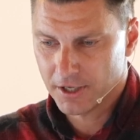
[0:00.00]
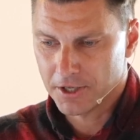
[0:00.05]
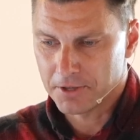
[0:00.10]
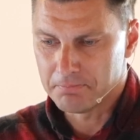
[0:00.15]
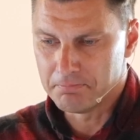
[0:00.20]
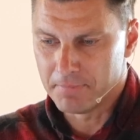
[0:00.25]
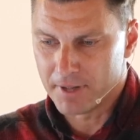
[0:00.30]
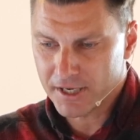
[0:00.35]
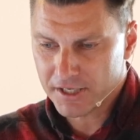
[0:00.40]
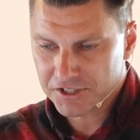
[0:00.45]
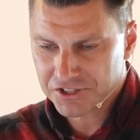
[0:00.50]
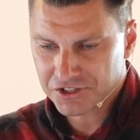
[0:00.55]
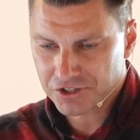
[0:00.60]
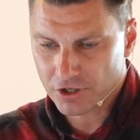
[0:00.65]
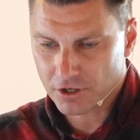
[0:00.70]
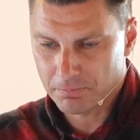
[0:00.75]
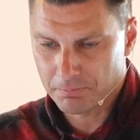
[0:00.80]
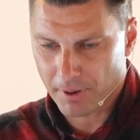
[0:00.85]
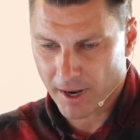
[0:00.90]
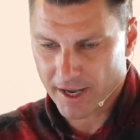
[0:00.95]

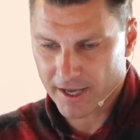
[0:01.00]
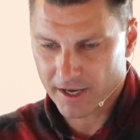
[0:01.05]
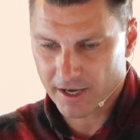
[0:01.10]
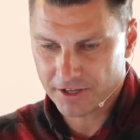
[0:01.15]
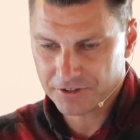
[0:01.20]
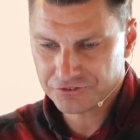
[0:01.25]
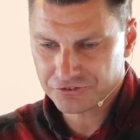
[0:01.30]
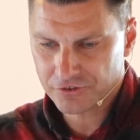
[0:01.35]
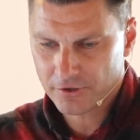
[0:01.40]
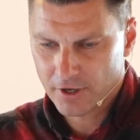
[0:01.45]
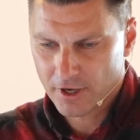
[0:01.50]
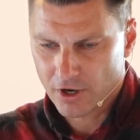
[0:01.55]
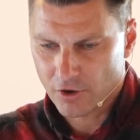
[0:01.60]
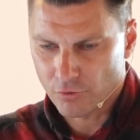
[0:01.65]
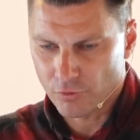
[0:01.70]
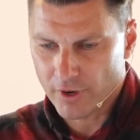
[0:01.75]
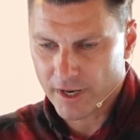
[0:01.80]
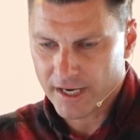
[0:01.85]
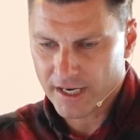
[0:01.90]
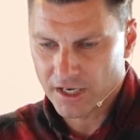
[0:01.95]
ministered by us,
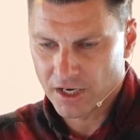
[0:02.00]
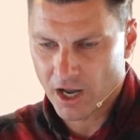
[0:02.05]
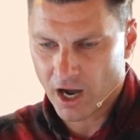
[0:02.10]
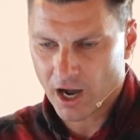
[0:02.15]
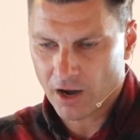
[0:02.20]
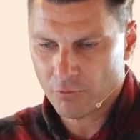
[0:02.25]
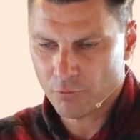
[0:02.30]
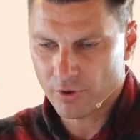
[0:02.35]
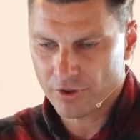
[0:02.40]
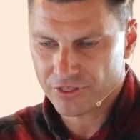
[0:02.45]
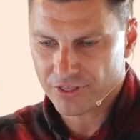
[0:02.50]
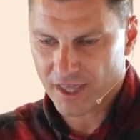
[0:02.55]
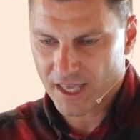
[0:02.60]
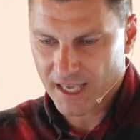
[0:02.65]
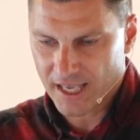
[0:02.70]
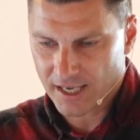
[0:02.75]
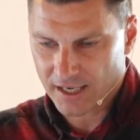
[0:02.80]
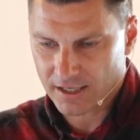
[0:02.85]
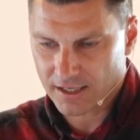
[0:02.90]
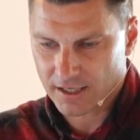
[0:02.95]
written not with
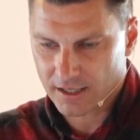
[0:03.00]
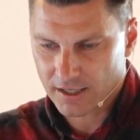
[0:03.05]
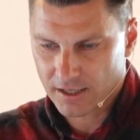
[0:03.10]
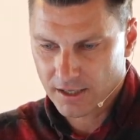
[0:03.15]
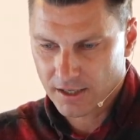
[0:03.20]
ink,